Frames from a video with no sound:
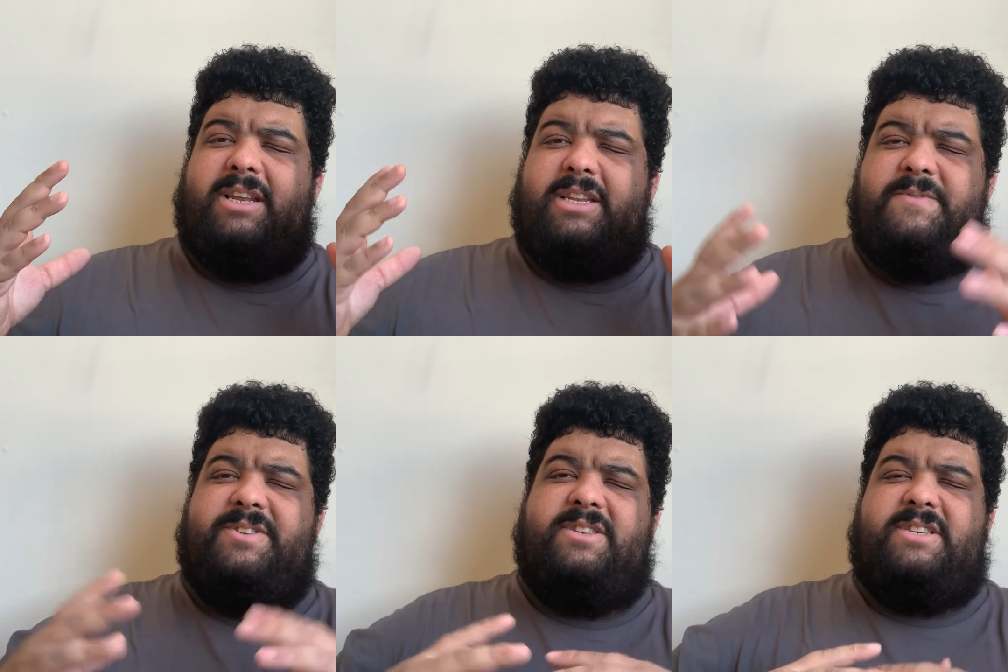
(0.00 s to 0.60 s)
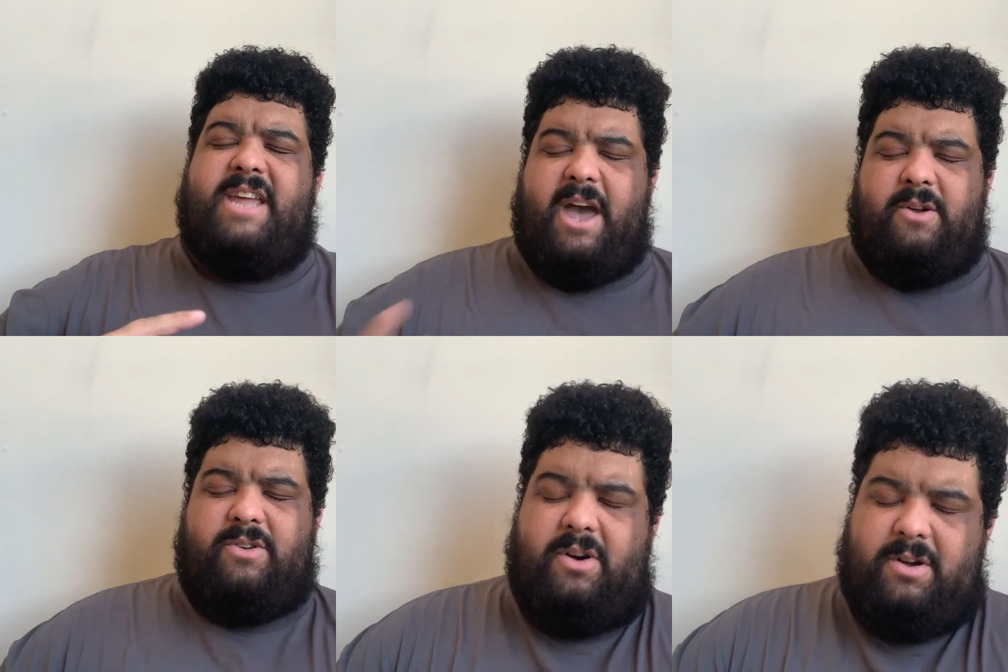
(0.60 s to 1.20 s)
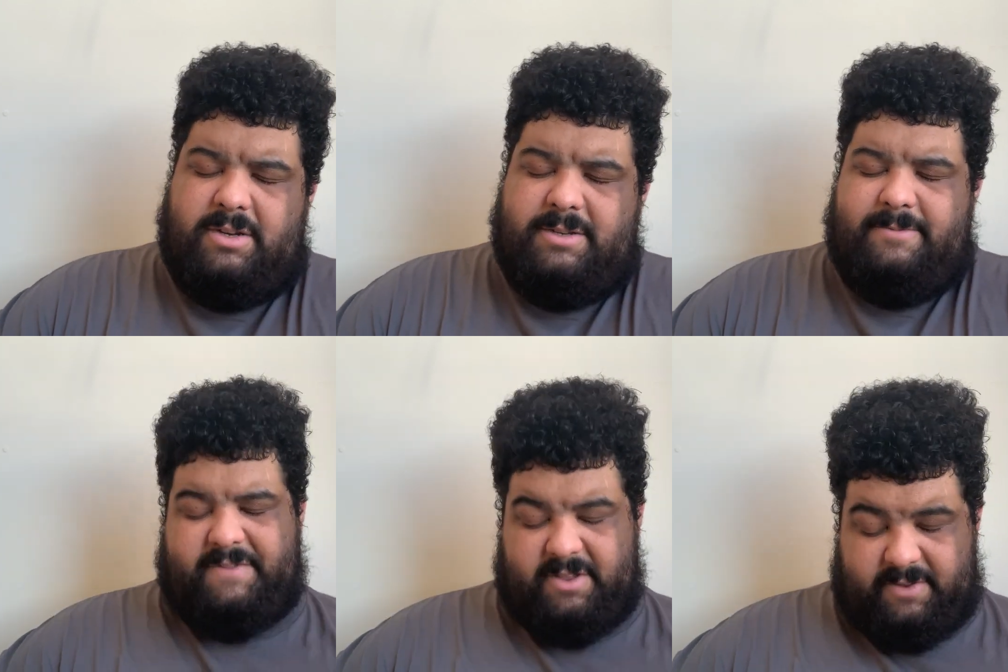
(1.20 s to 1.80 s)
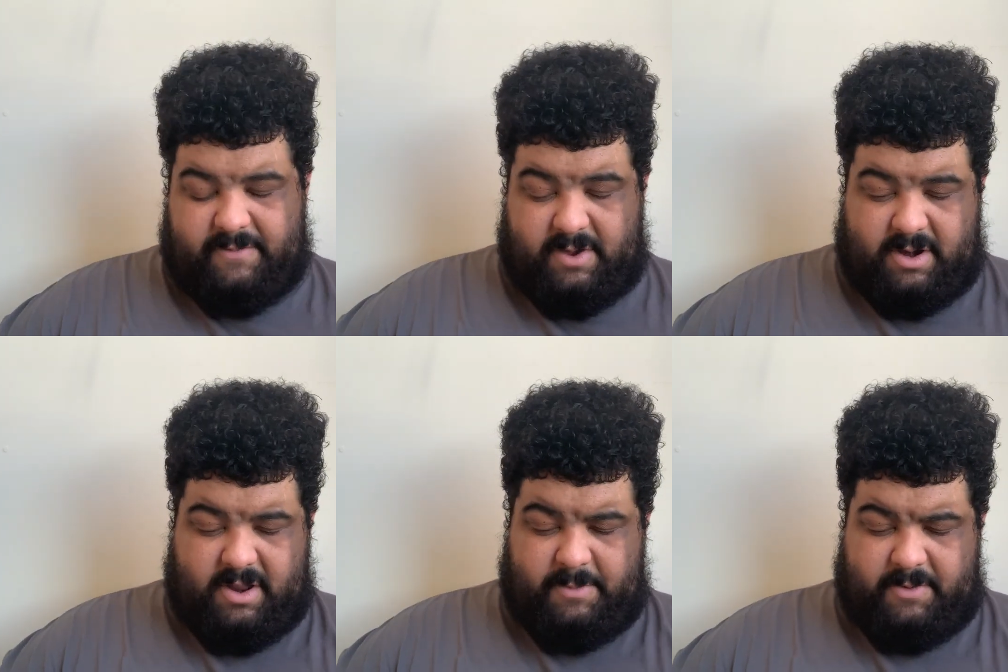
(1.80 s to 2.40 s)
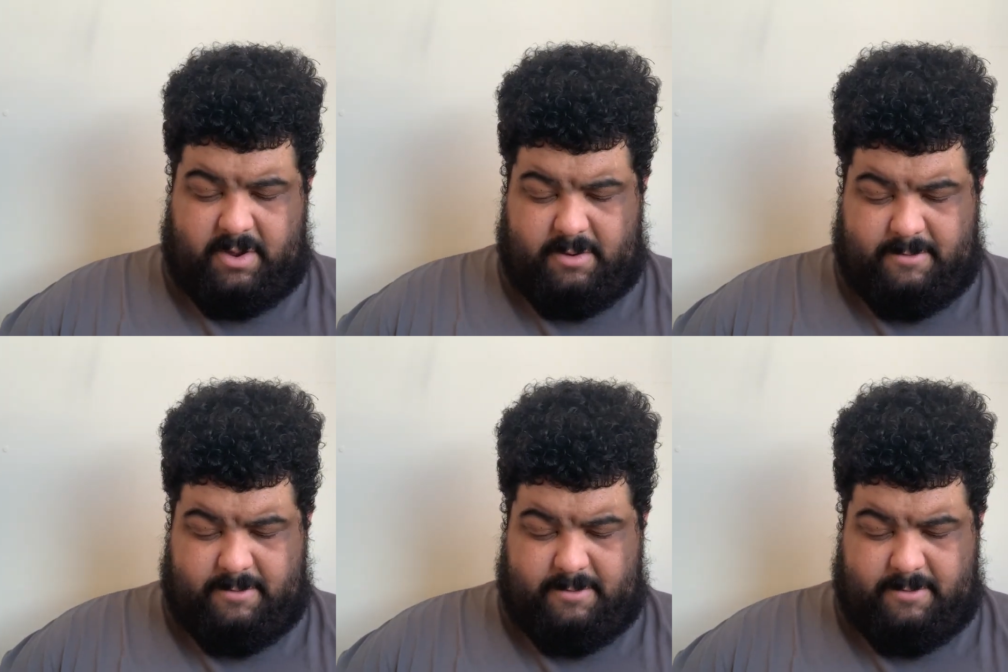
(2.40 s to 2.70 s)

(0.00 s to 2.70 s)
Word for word: lives in this town called... I think all these fucking names right.